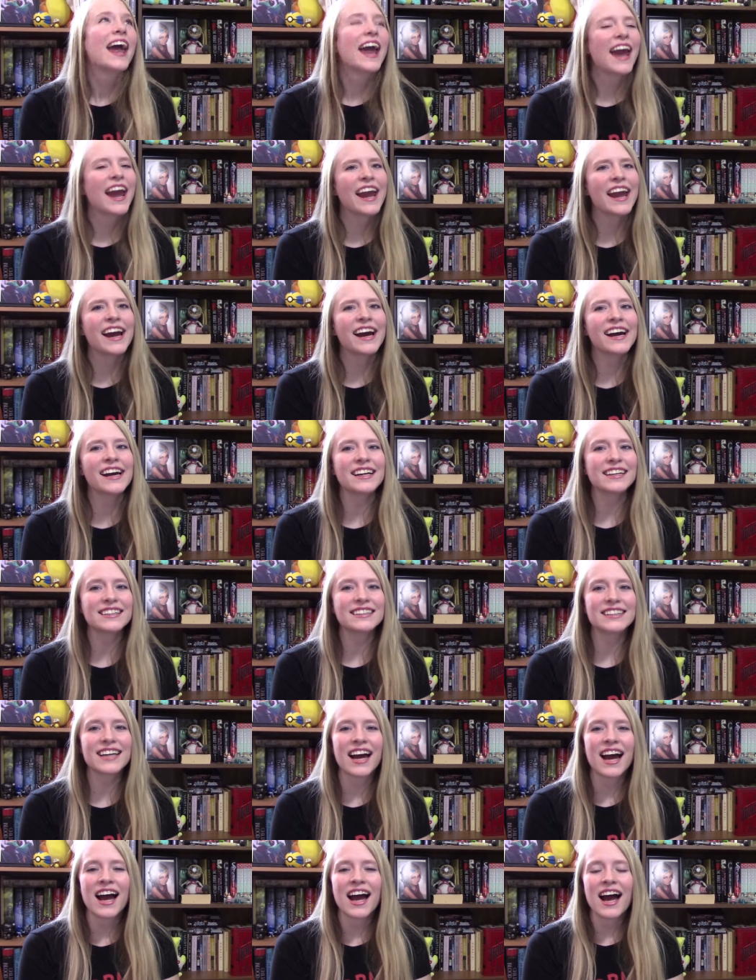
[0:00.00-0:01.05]

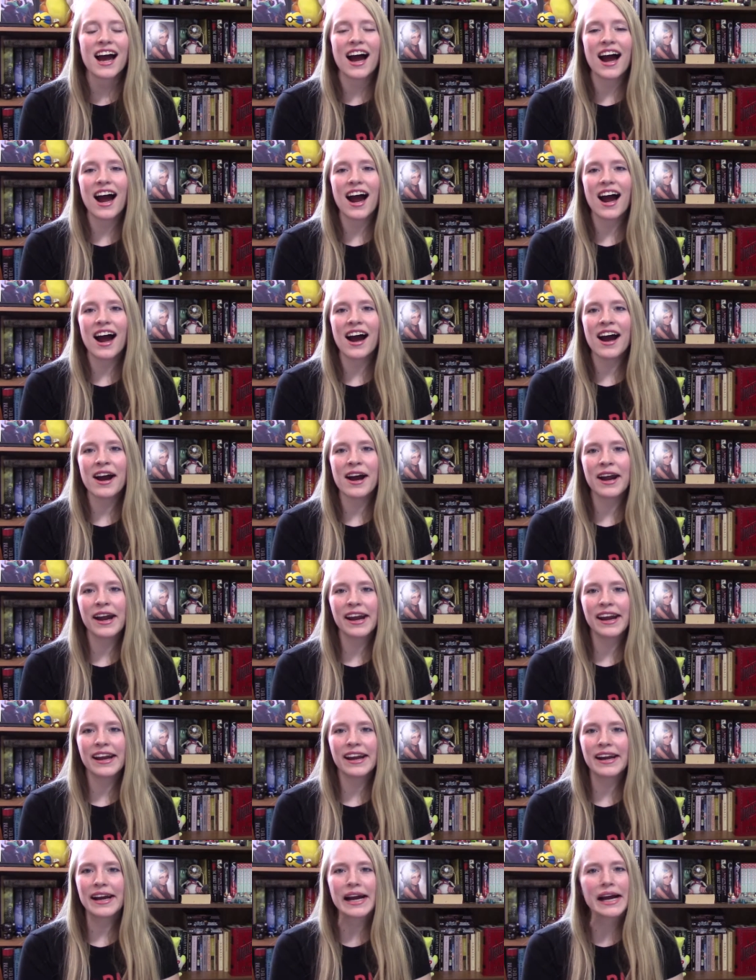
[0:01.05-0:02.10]
And
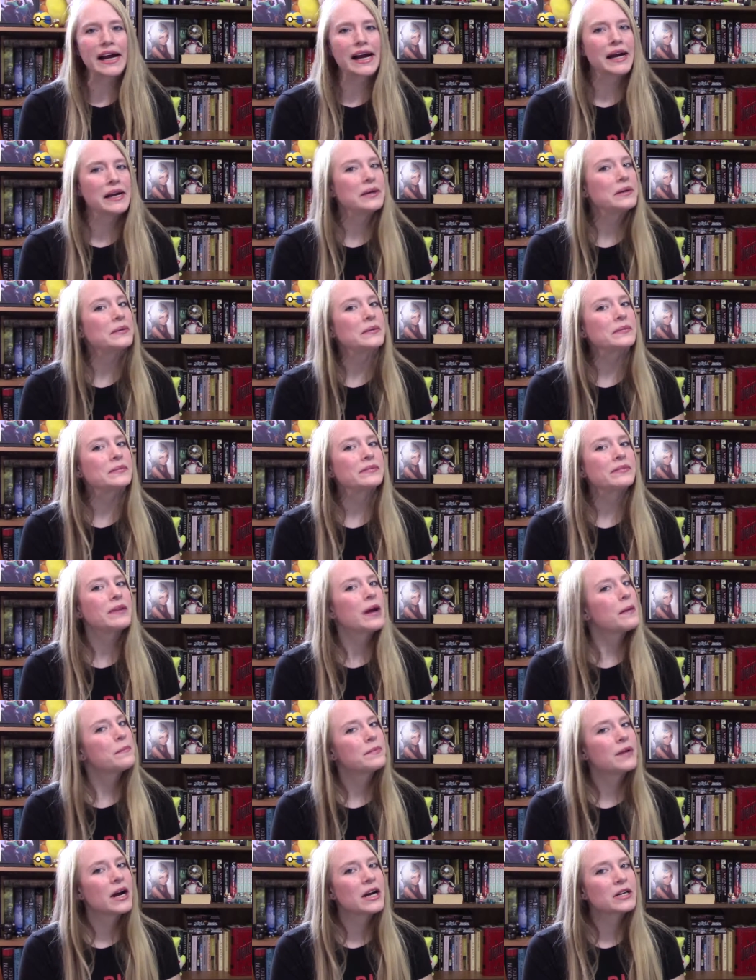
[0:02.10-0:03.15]
I I don't
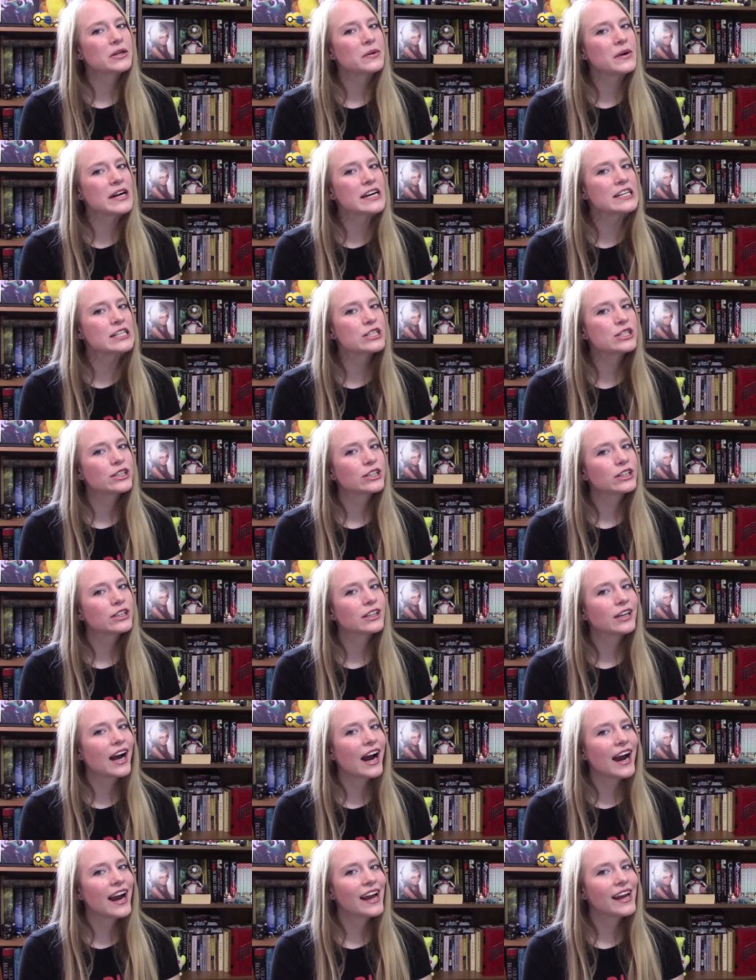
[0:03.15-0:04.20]
I'm not quite sure.
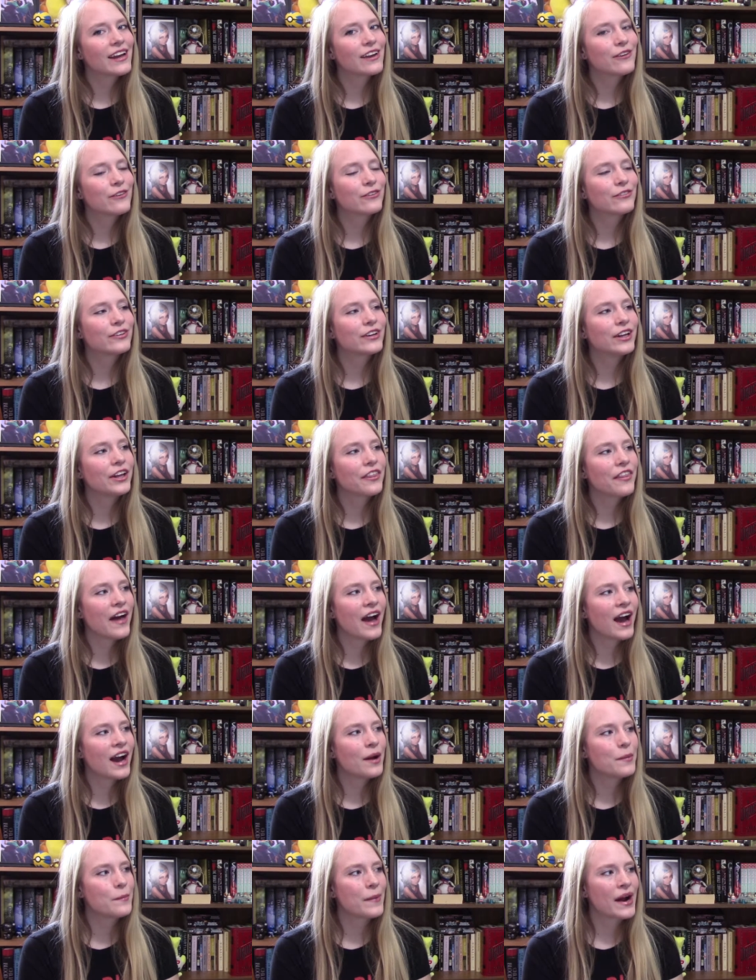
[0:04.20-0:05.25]
I feel
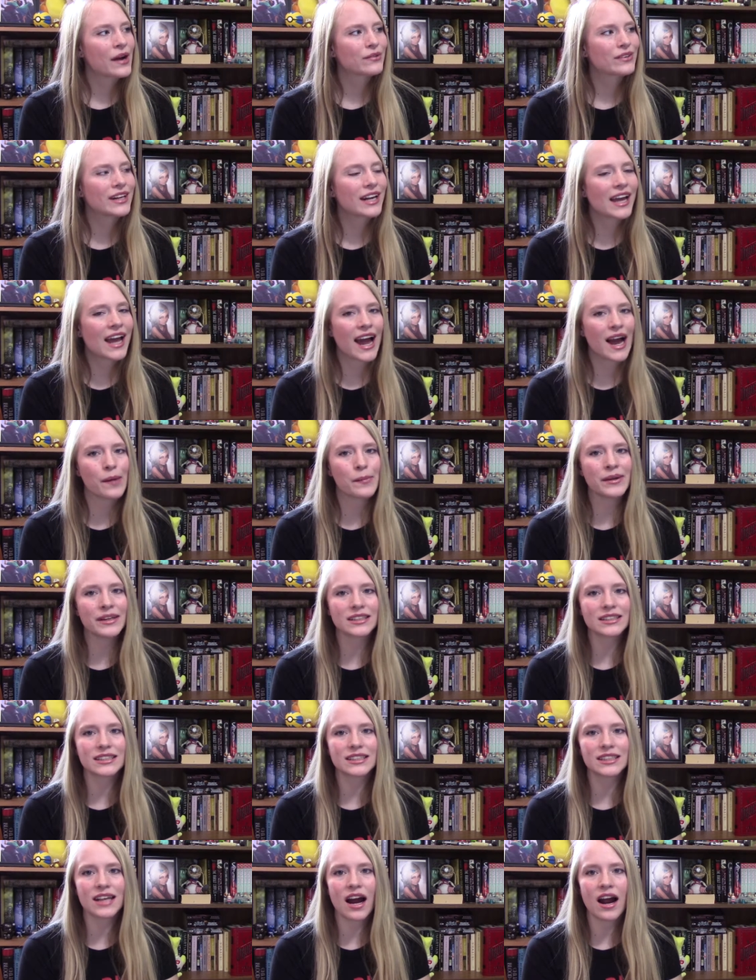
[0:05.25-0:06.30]
that my reading
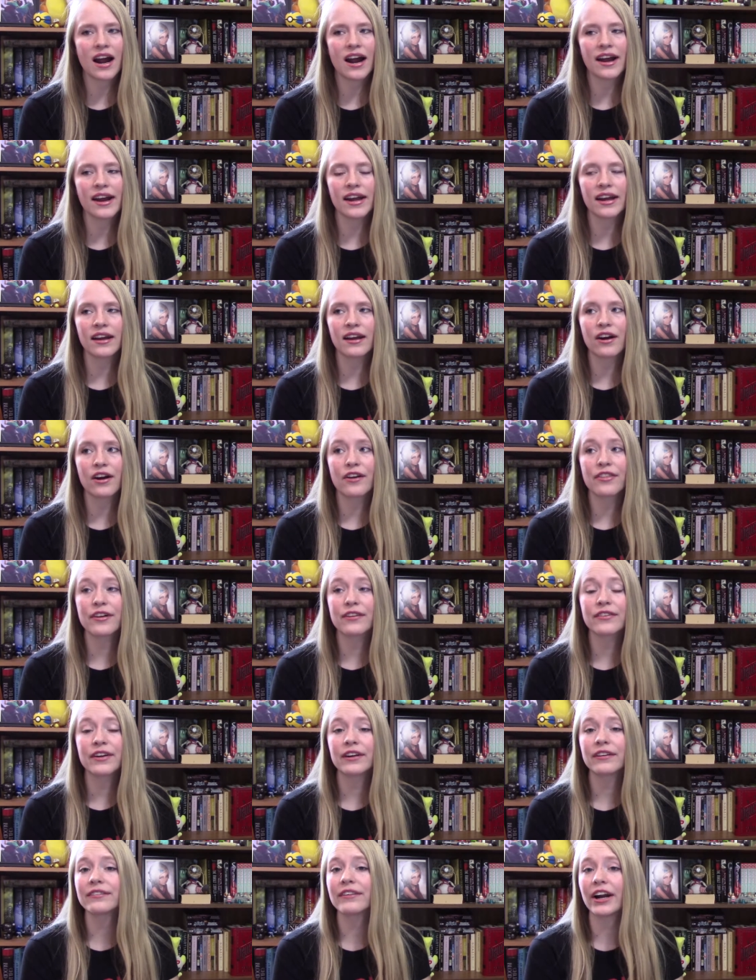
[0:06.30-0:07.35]
habits I they're
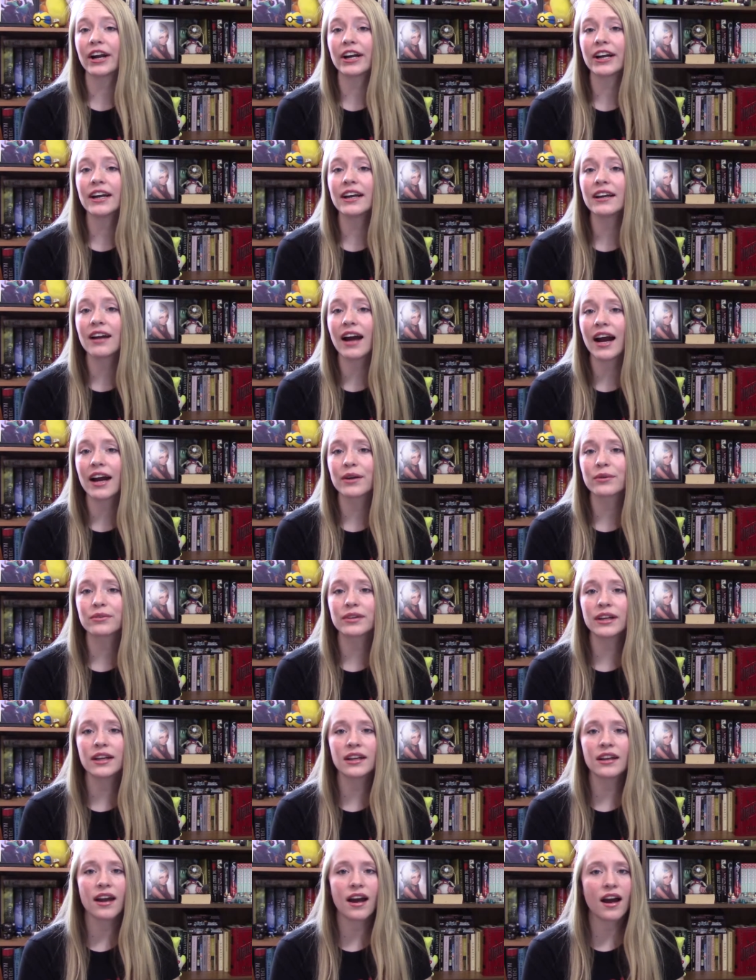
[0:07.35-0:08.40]
very varied. I
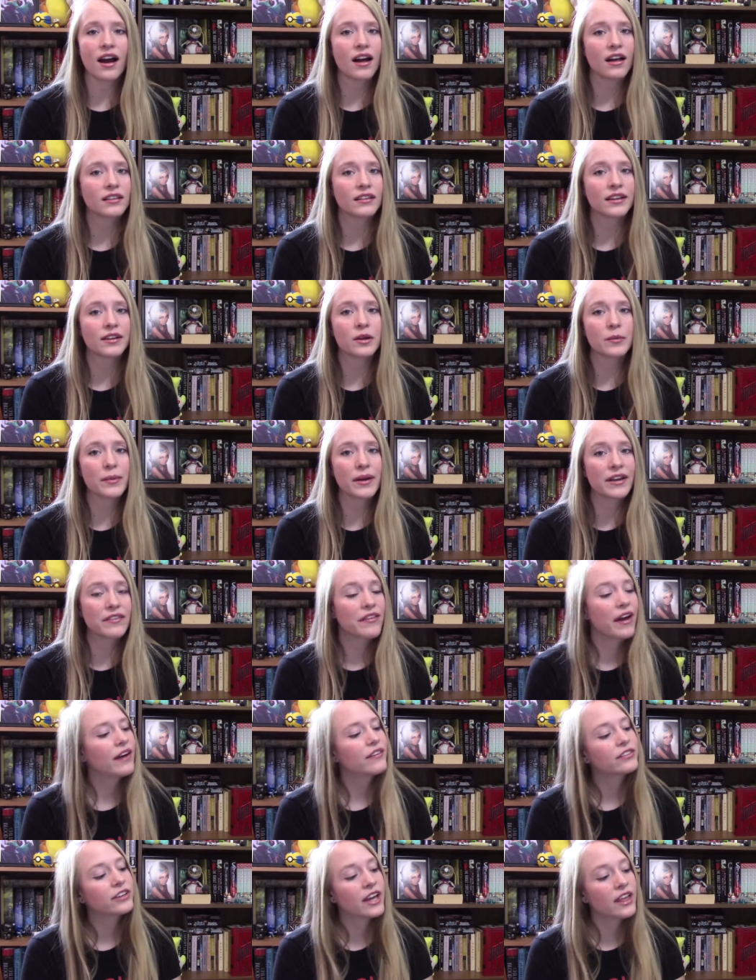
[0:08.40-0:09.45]
read a little bit of
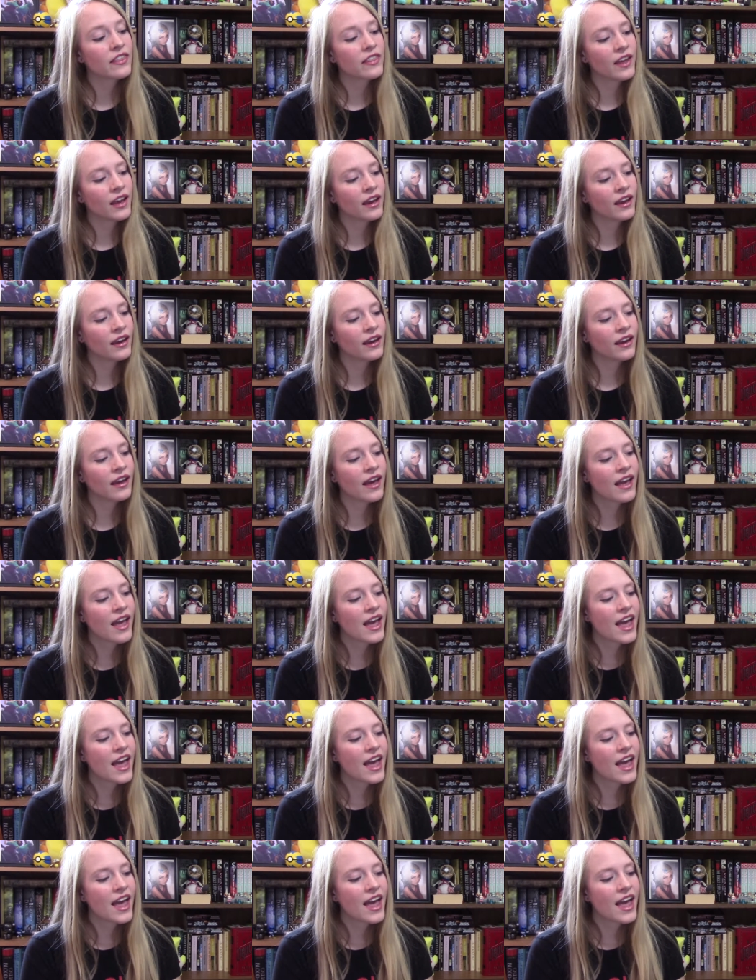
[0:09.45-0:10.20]
everything